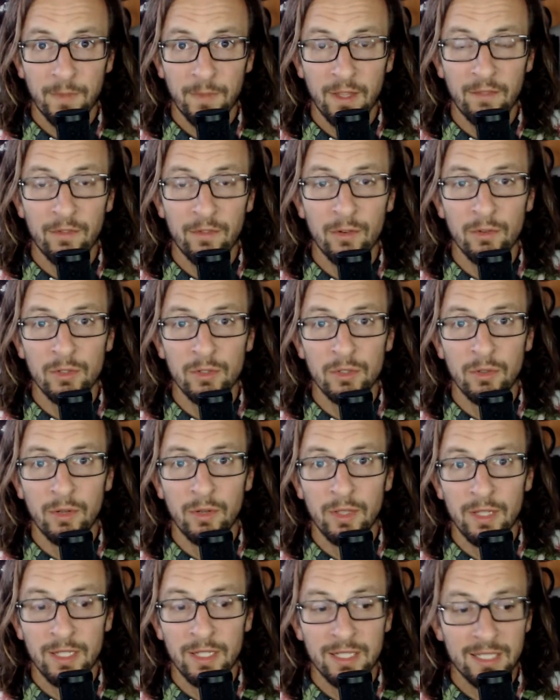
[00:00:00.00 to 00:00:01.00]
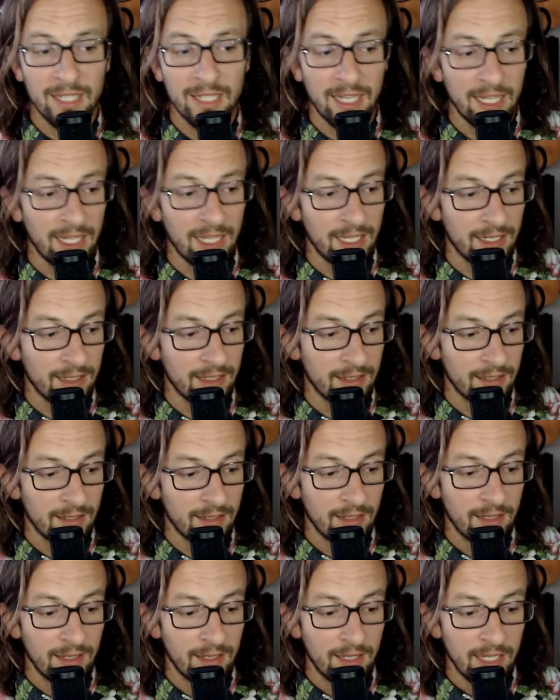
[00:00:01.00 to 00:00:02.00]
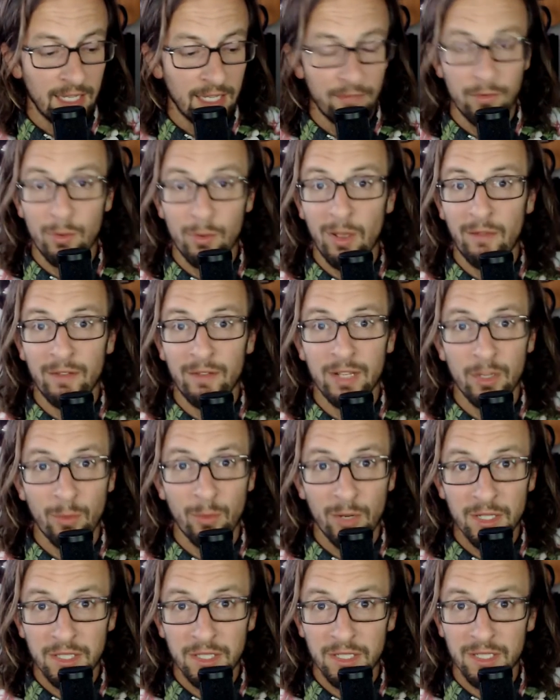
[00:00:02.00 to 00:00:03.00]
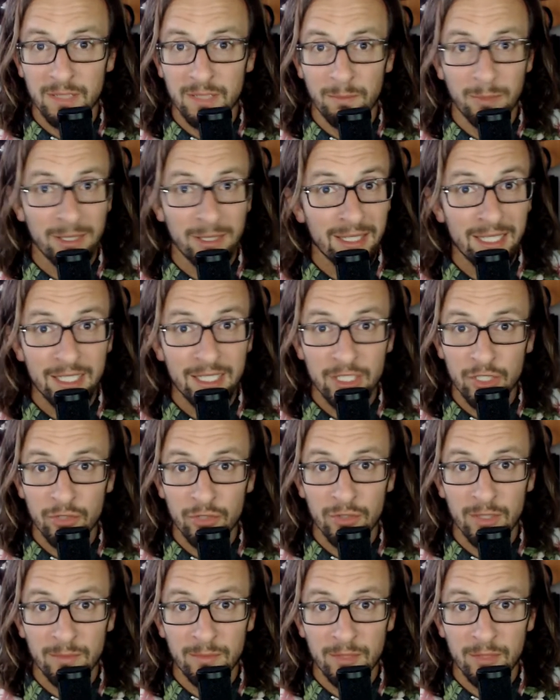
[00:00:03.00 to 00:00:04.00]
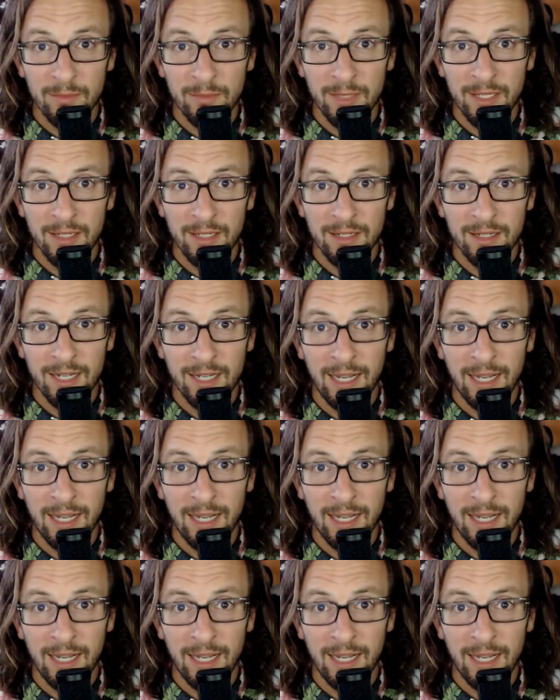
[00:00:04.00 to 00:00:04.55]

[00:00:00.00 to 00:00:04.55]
if you're enjoying this and if you have any questions, please shoot them to me.